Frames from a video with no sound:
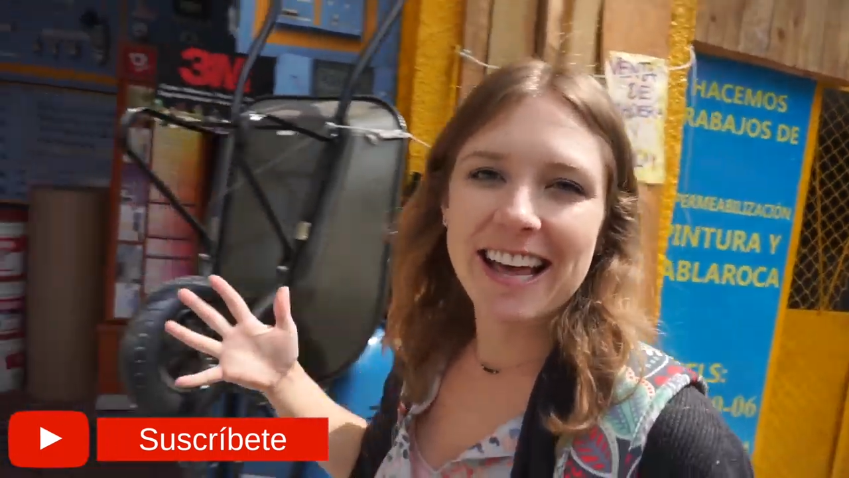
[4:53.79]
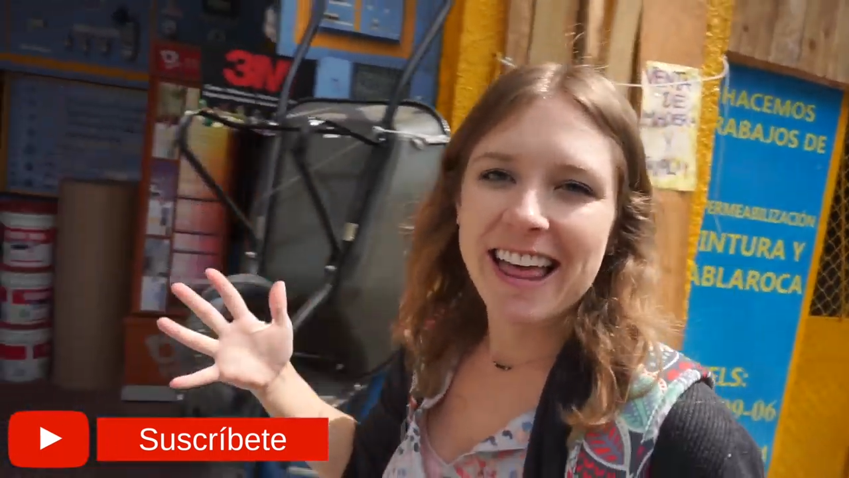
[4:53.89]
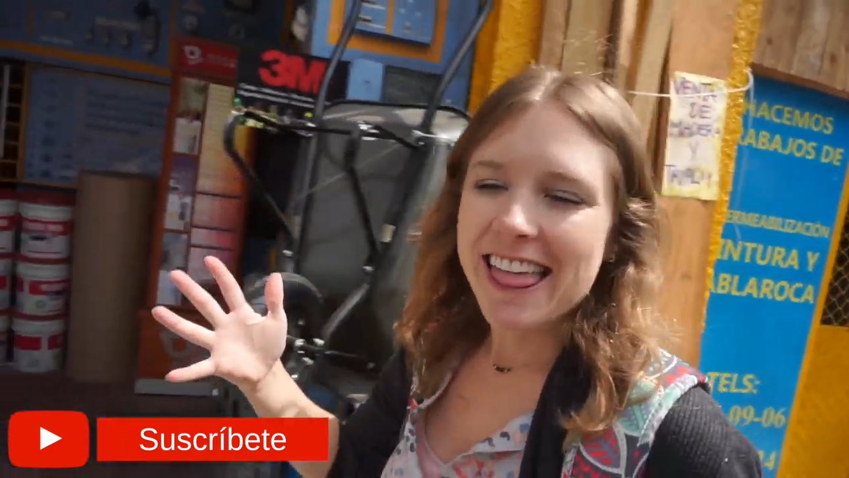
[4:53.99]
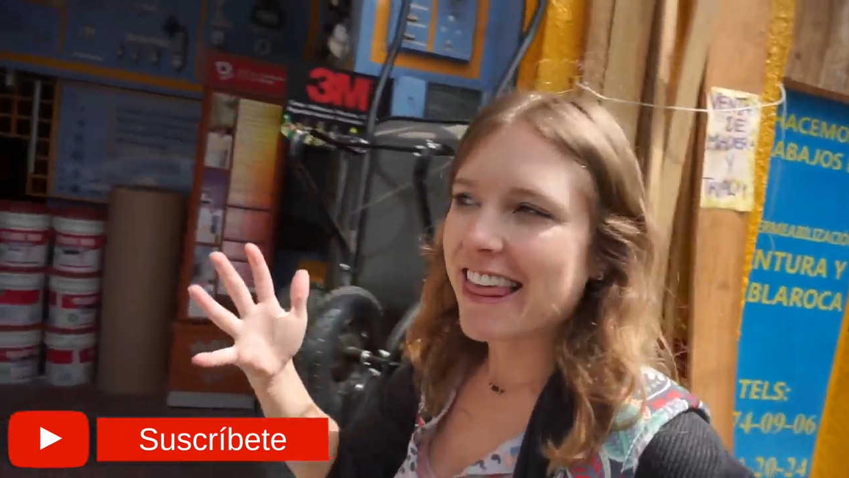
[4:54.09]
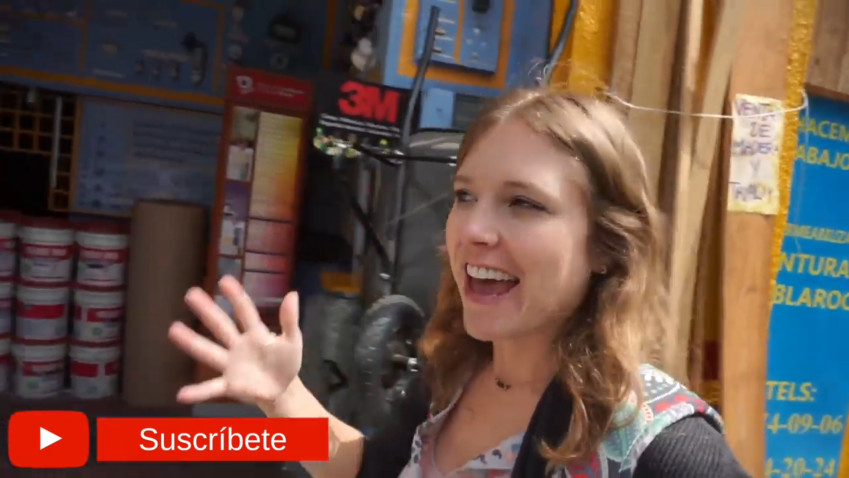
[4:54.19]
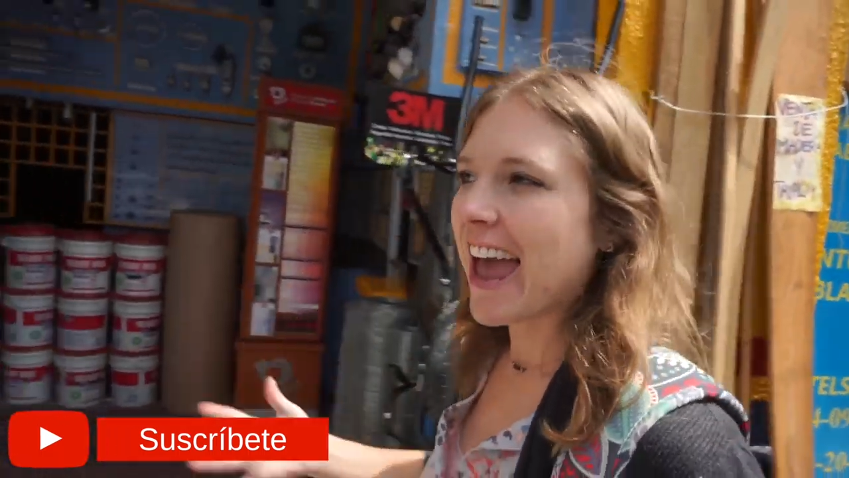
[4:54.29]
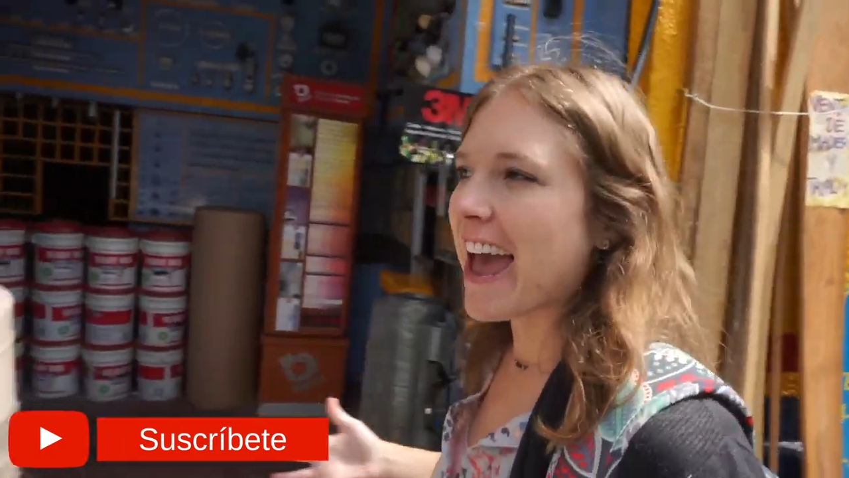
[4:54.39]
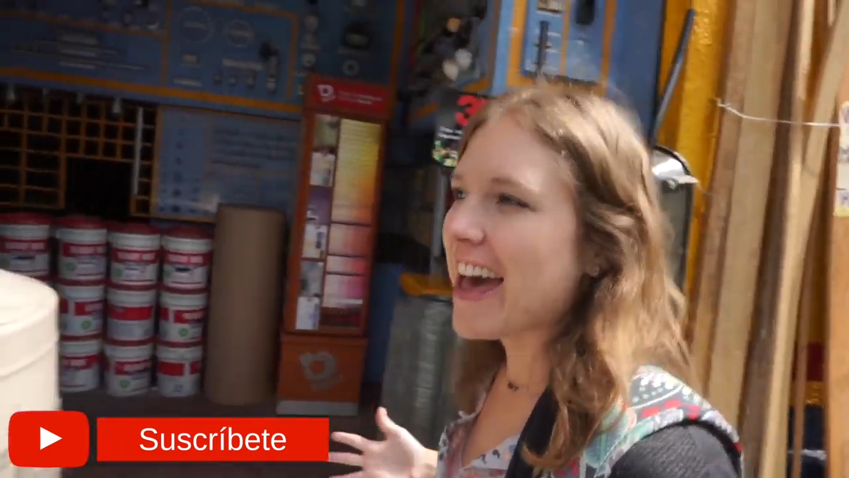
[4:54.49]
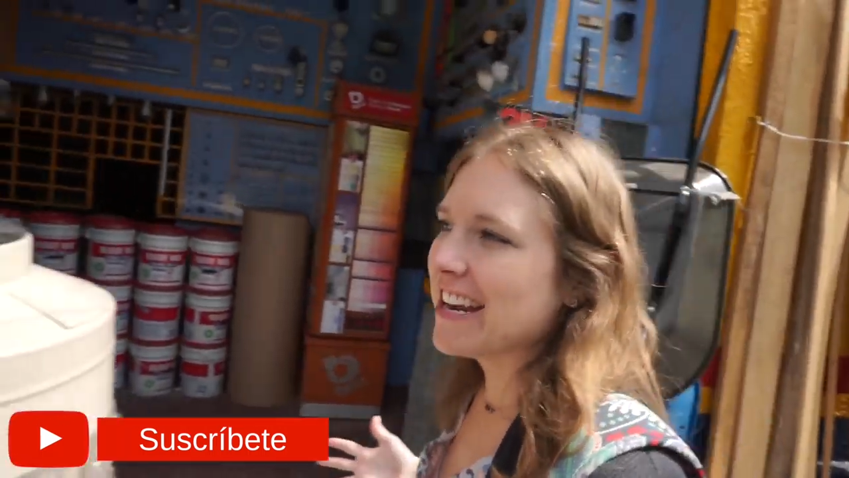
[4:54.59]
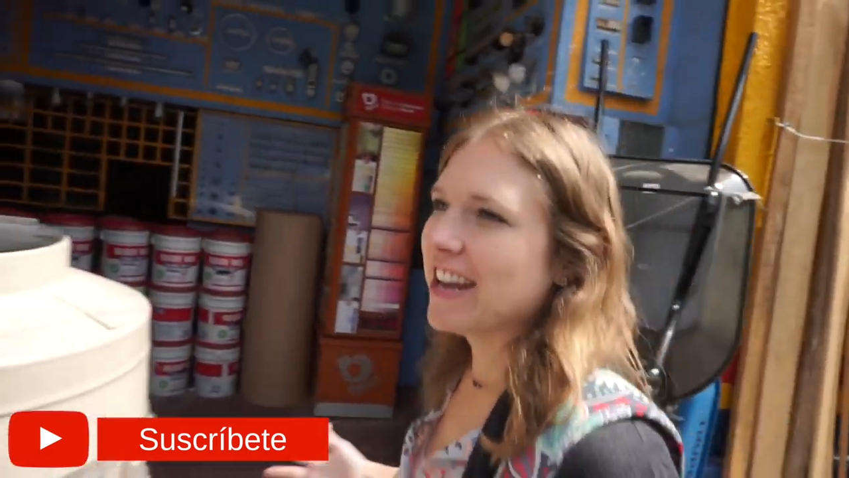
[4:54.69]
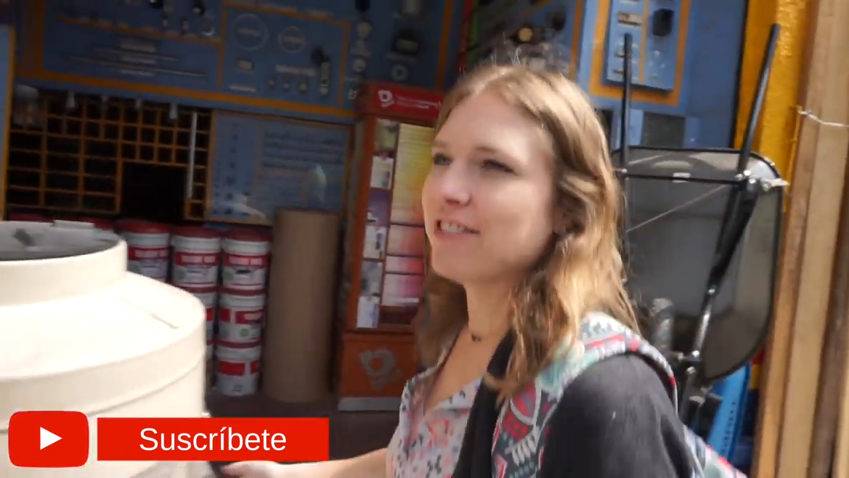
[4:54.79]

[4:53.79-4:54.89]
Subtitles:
the hand